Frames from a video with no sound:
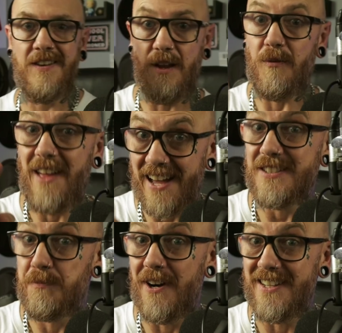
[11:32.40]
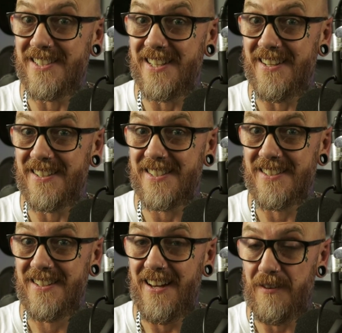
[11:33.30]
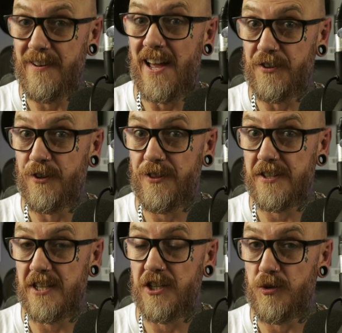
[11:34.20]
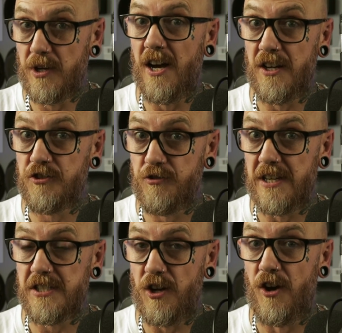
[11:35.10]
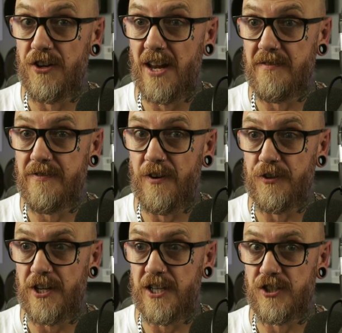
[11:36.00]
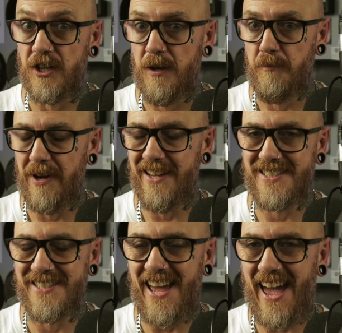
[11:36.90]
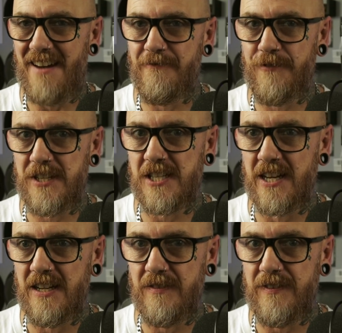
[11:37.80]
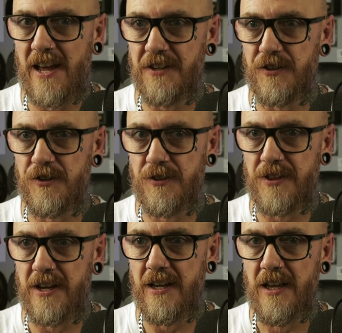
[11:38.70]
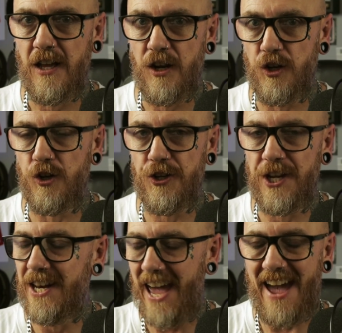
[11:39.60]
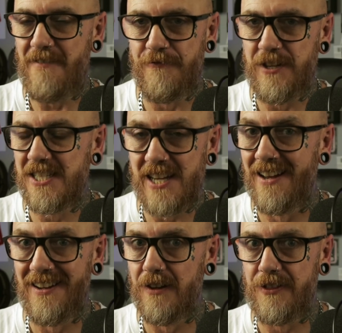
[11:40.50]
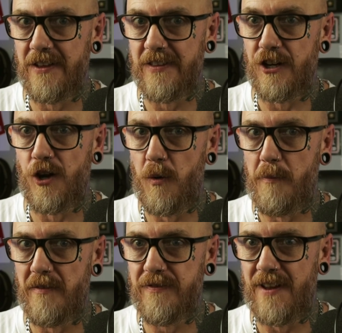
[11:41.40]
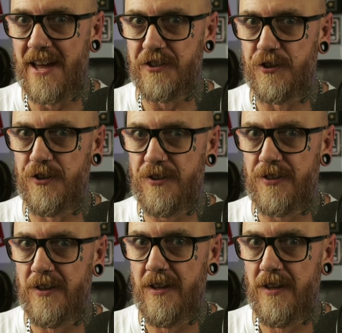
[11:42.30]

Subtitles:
No, that's priceless. A flat earther saying you can't trust online footage. But isn't every single flat earther learning every single thing they know about flat Earth